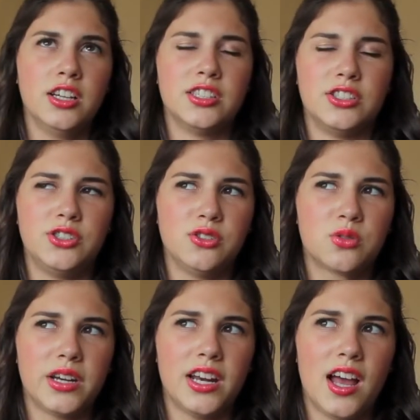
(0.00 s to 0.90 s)
is it June
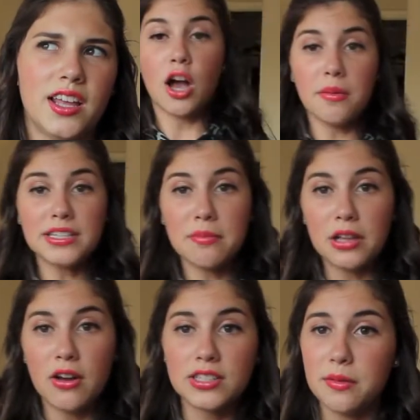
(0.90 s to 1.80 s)
29th? Comment down
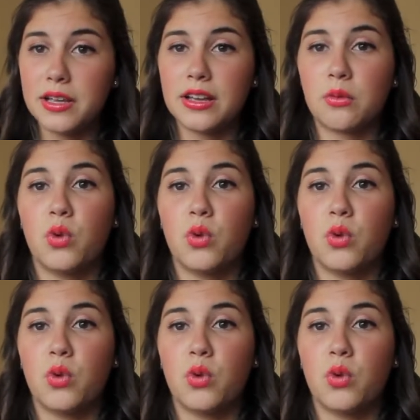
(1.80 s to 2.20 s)
below and tell me